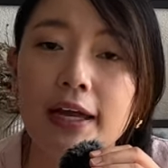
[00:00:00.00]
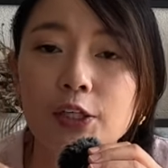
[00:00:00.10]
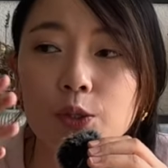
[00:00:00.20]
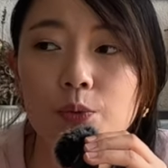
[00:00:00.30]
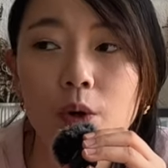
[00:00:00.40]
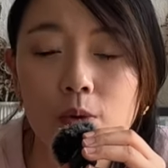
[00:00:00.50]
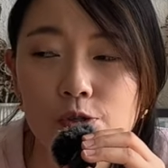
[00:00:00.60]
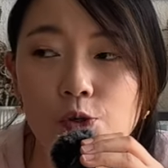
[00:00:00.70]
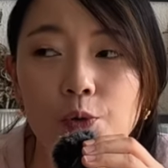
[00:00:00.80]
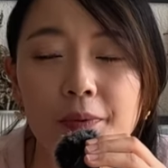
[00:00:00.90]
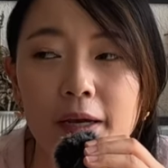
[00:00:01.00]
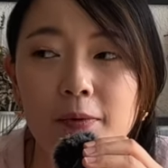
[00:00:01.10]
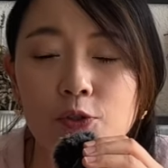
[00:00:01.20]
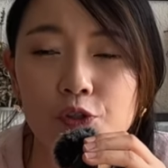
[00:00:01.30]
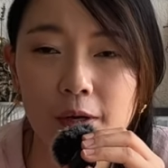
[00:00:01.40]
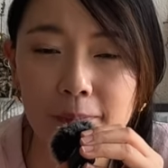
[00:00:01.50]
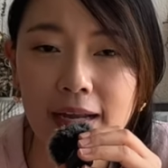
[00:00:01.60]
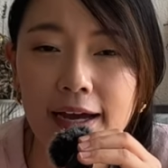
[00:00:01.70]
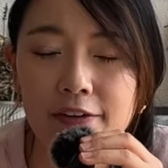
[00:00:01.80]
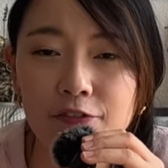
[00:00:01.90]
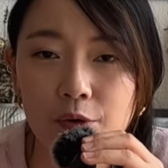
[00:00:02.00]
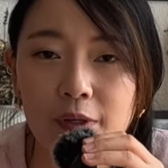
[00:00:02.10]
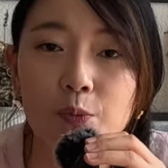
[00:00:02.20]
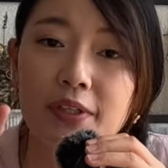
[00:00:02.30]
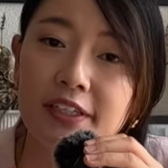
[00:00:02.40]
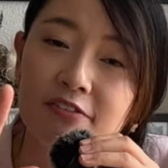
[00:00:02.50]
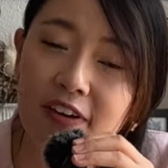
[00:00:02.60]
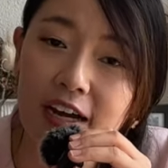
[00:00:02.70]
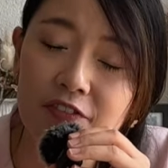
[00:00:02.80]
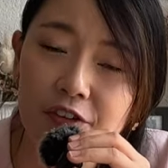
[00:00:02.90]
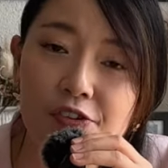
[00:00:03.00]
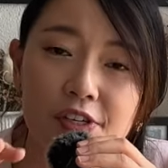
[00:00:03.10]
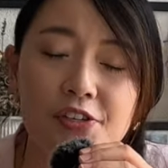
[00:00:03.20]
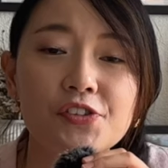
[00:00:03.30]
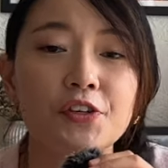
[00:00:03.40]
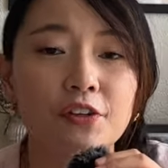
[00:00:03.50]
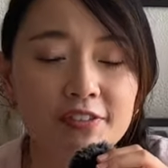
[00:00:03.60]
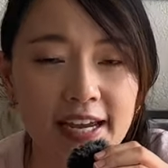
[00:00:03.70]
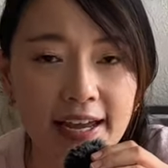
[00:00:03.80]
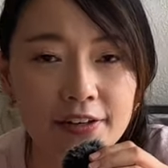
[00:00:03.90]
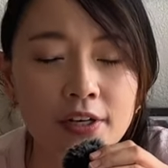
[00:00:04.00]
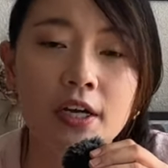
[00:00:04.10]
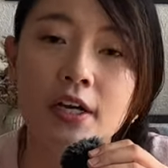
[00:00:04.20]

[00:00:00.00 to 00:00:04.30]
and you will also be able to apply for it within 5 years instead of 10,